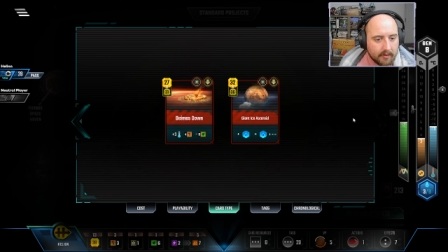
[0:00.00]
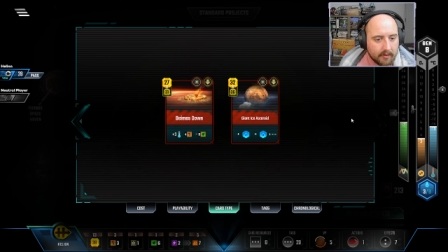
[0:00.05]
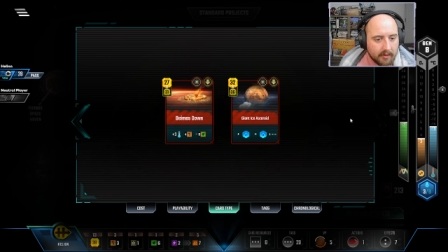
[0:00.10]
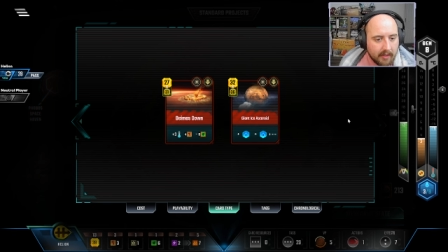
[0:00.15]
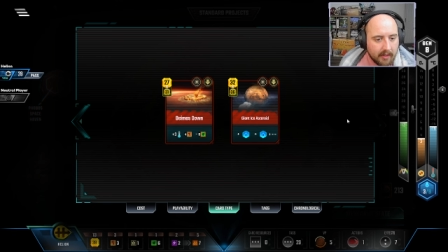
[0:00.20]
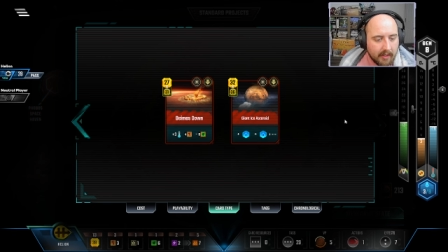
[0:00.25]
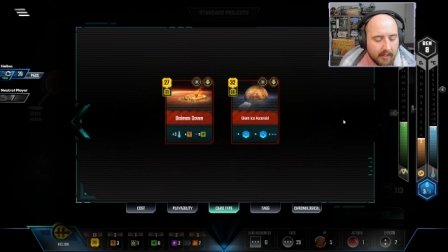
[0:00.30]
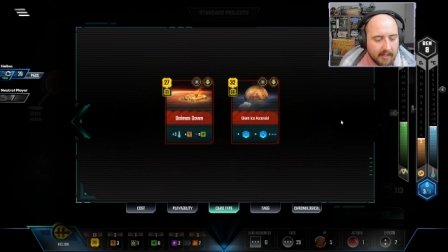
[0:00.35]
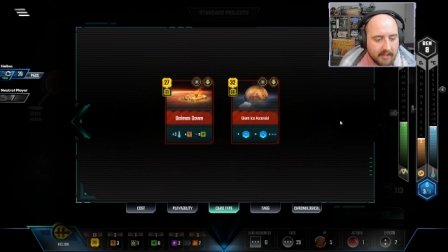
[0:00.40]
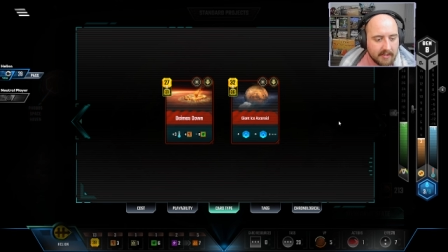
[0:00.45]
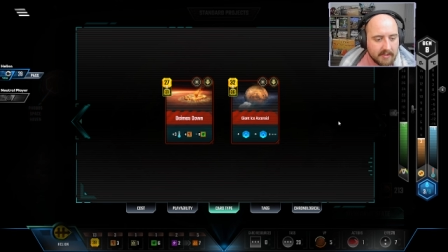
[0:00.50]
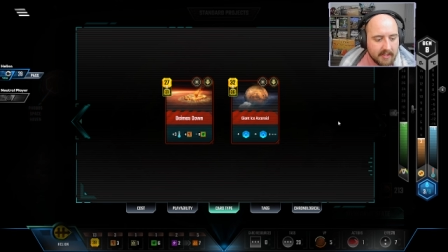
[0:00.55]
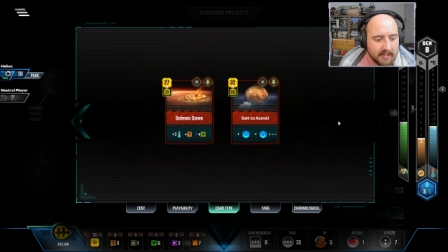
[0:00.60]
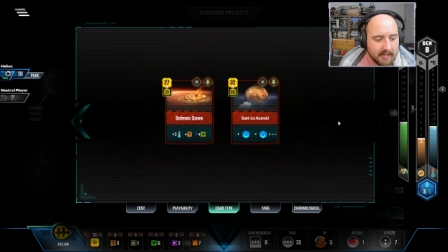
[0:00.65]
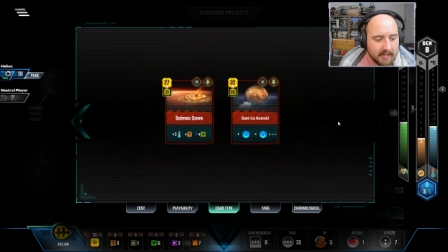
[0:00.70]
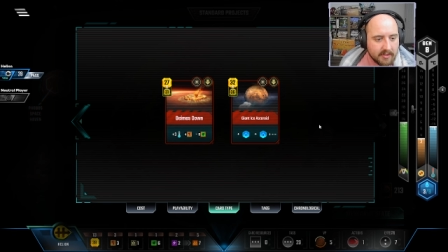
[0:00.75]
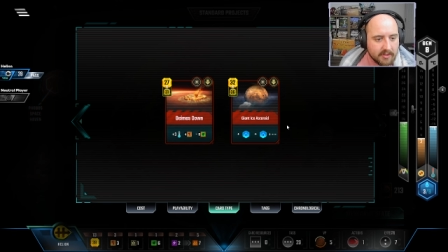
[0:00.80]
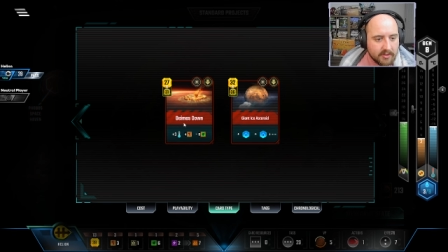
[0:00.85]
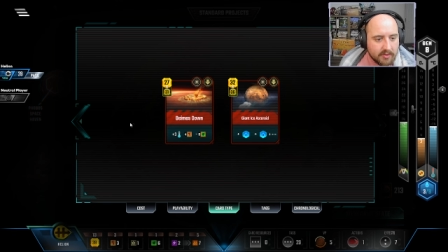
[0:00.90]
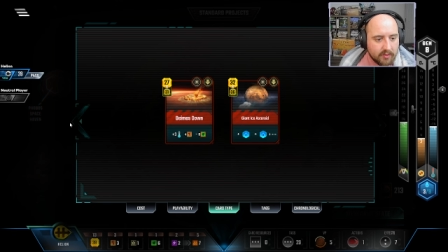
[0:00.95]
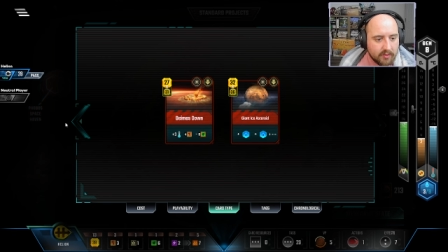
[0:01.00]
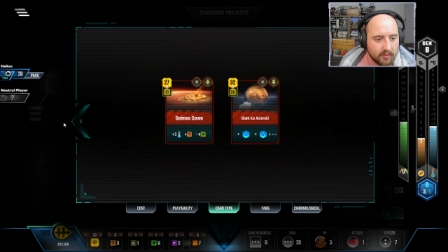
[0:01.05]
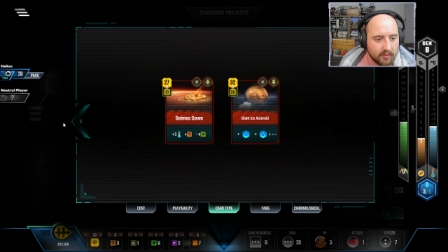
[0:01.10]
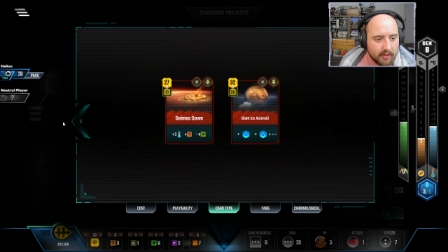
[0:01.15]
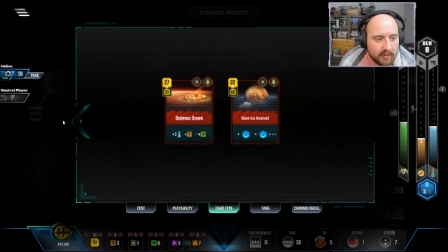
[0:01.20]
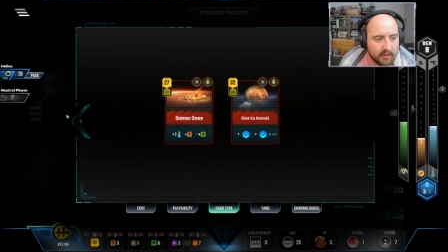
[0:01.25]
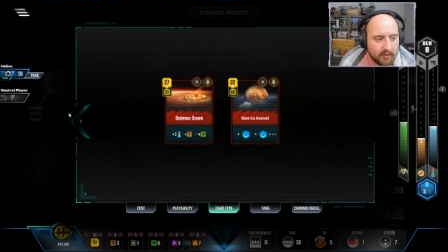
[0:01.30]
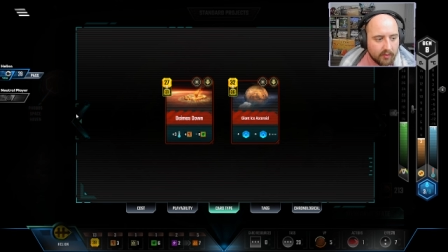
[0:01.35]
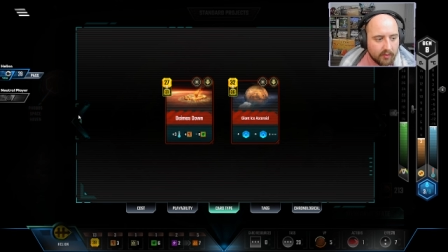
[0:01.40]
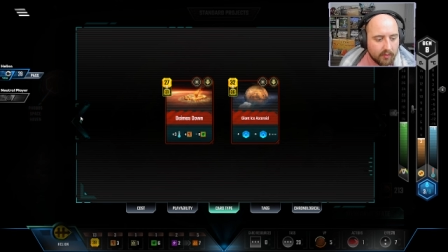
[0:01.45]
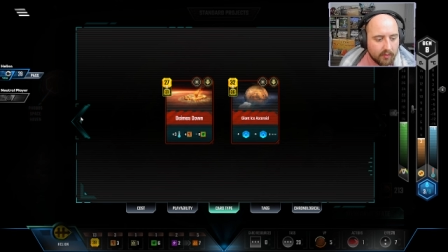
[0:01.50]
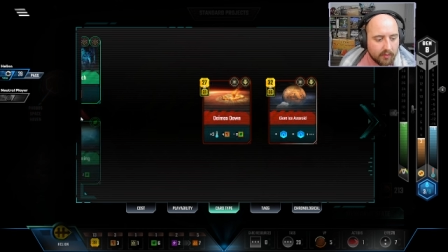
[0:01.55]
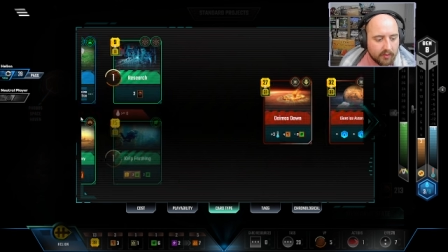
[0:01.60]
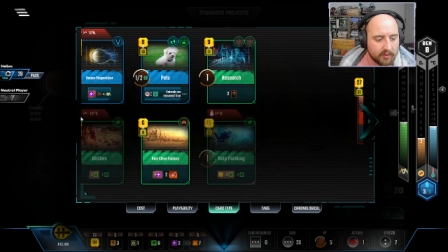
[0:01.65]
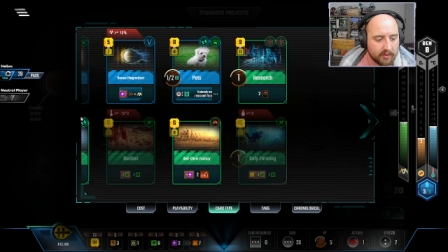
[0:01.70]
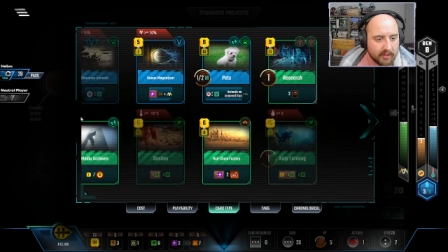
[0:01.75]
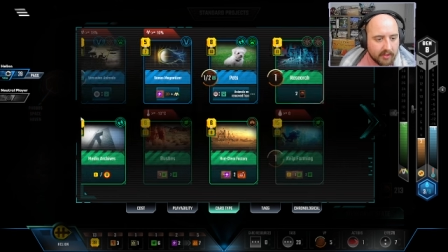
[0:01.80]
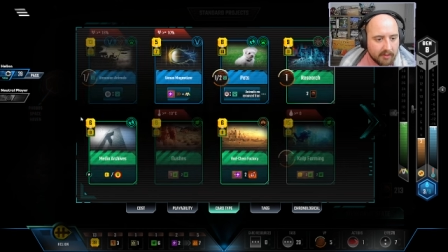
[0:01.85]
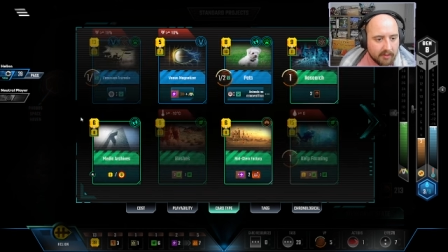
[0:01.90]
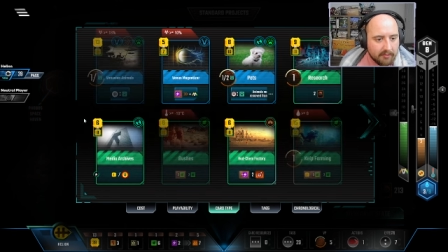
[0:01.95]
Ice Asteroid or
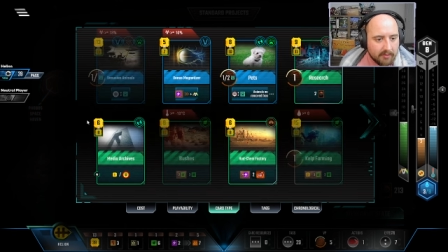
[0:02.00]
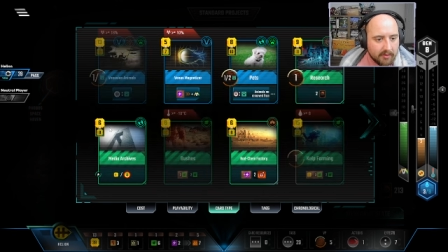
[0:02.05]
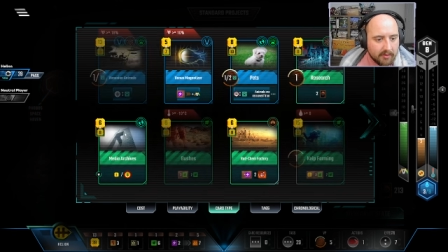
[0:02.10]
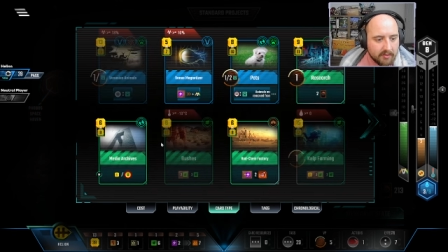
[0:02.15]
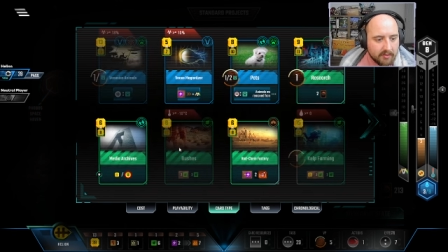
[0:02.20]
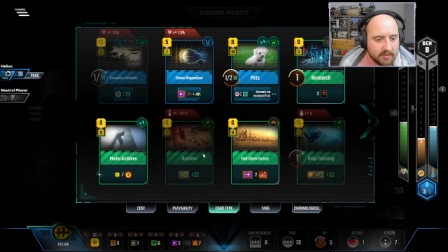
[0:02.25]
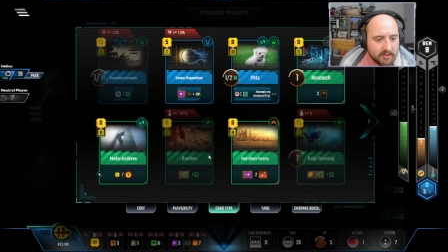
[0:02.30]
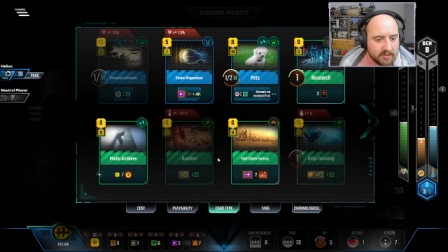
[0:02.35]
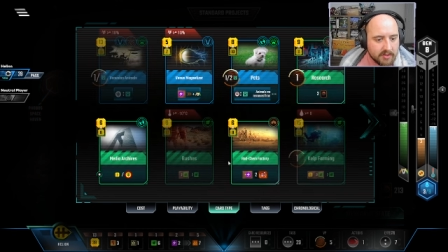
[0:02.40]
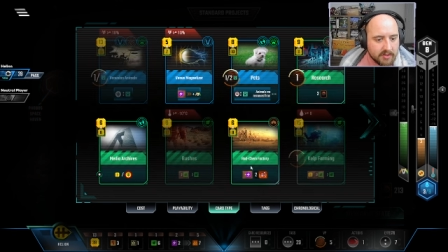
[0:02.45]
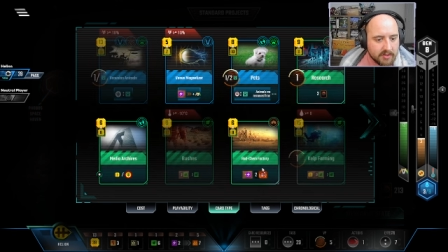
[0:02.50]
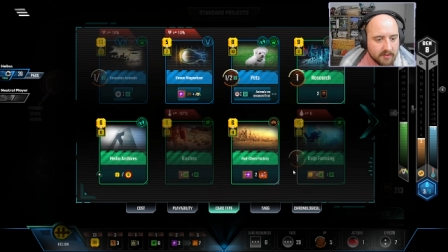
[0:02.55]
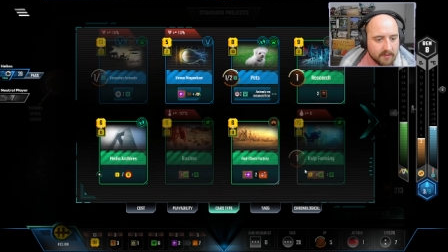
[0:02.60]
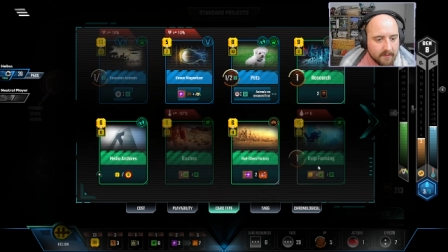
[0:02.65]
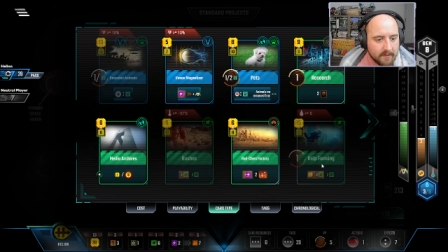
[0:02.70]
Deimos?